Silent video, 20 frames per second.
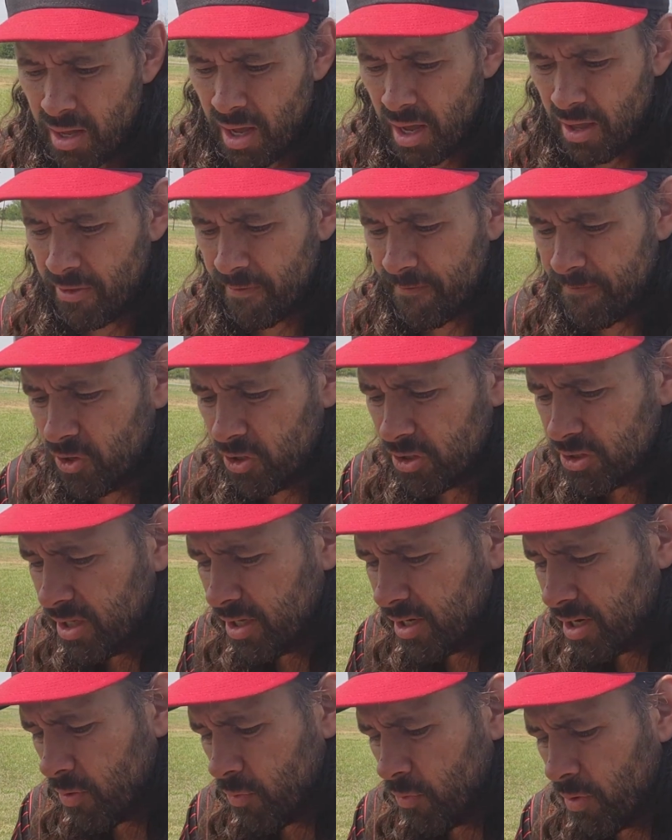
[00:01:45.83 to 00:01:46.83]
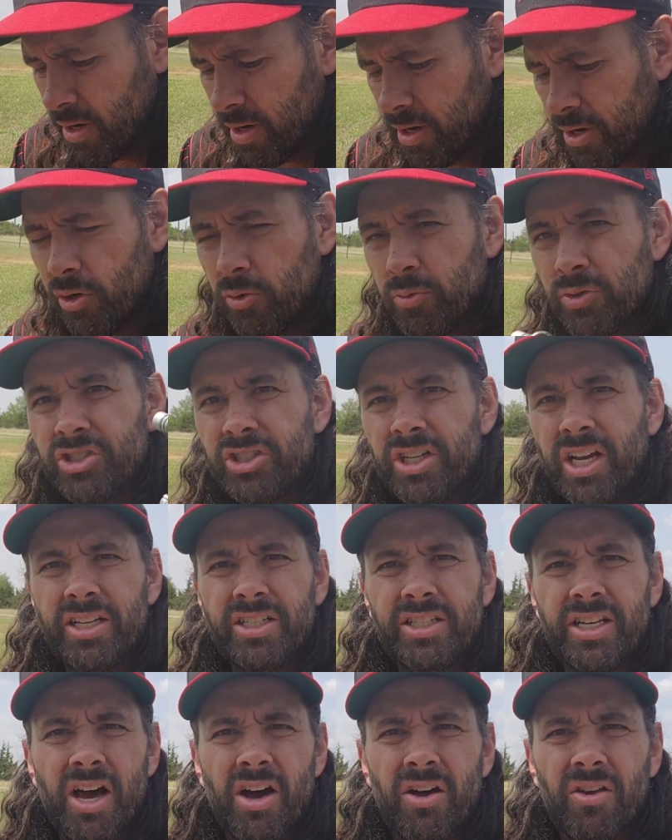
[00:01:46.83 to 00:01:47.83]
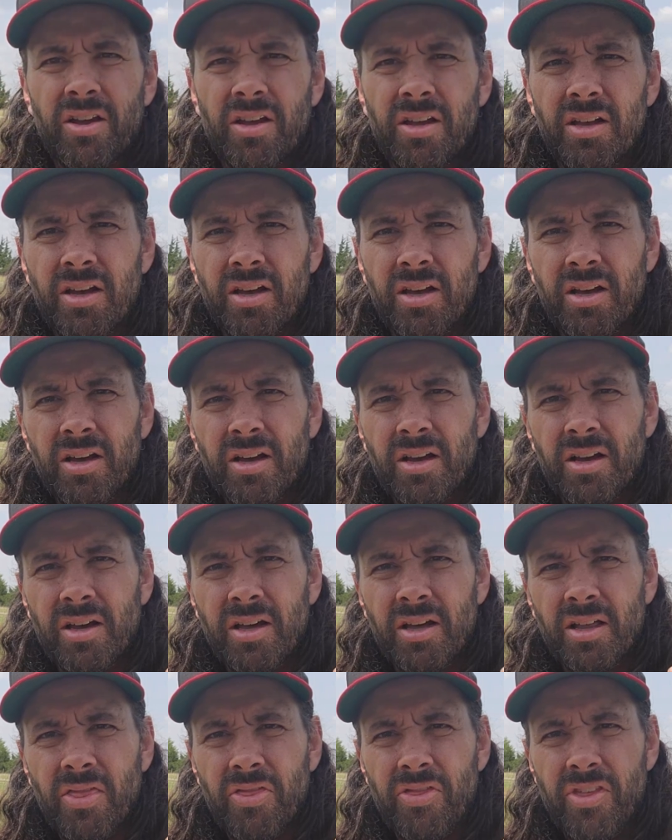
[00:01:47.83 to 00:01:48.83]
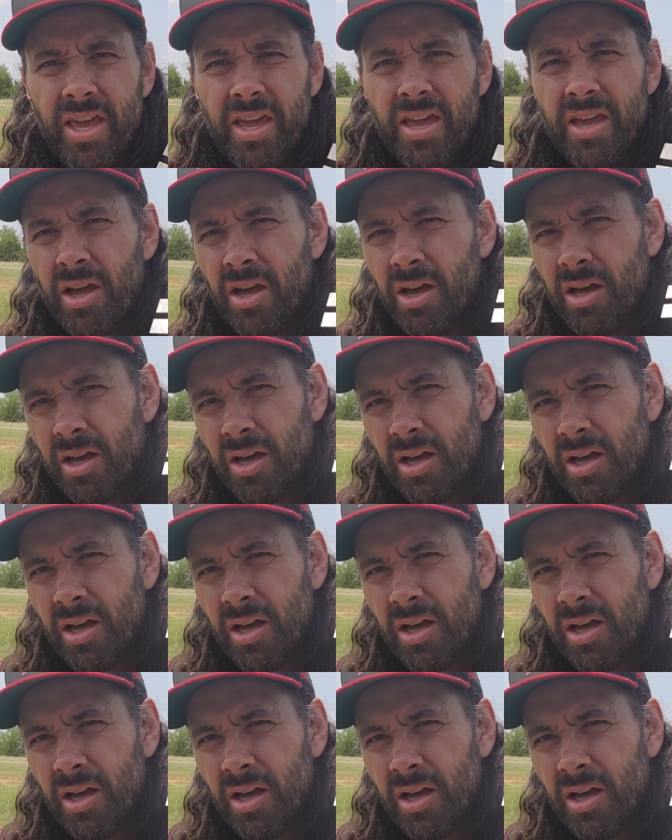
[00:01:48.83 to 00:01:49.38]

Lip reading: And the first thing I wanted to do was change out the